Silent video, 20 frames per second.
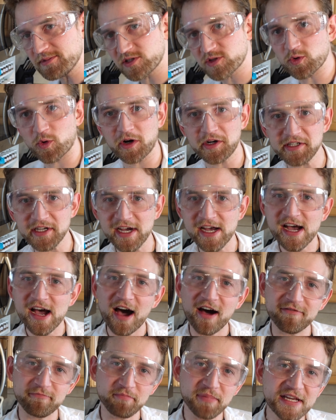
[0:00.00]
sort
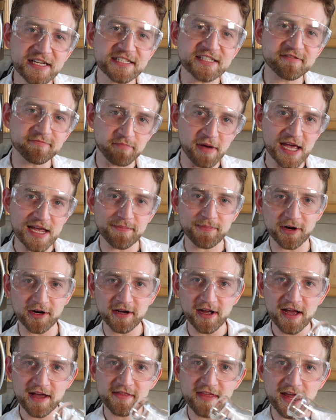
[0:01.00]
of piece of paper
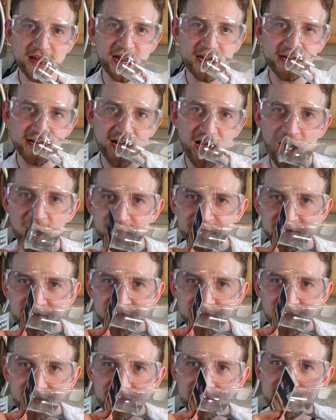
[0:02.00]
that can
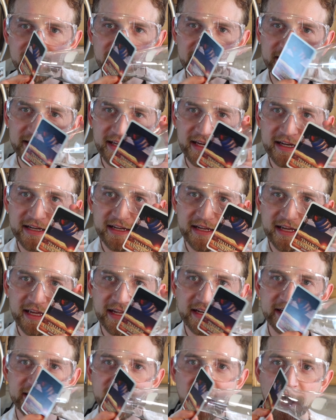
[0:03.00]
cover the lid
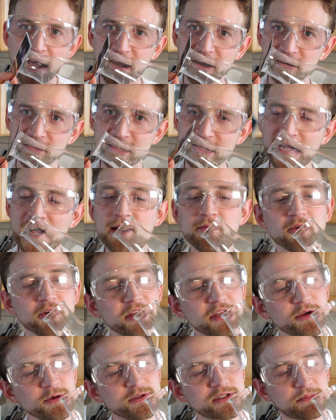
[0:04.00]
entirely. I'm gonna
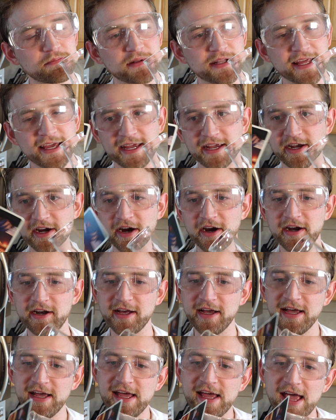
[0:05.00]
use a playing card.
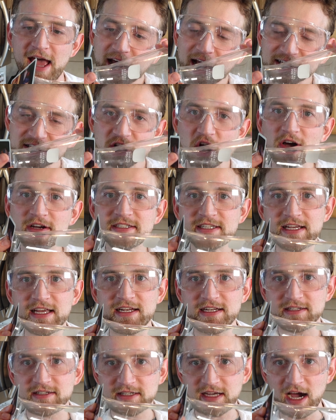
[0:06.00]
As long as it
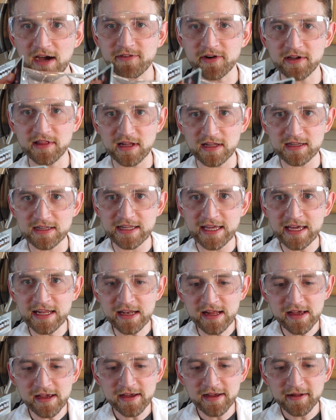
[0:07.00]
can cover the
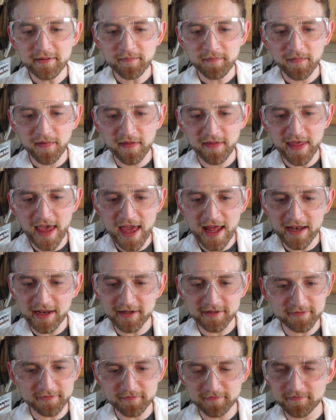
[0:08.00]
lid,
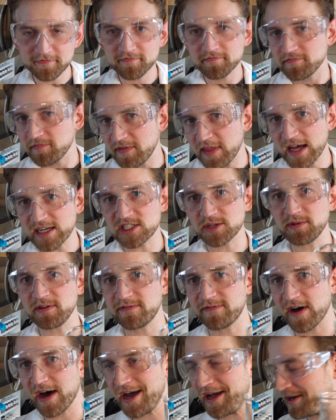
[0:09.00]
then that should be
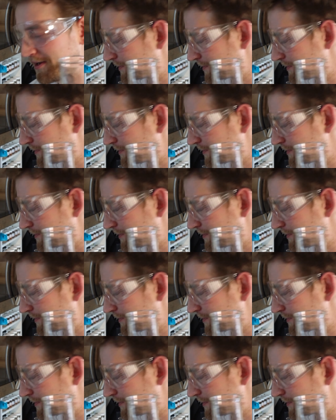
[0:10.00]
fine.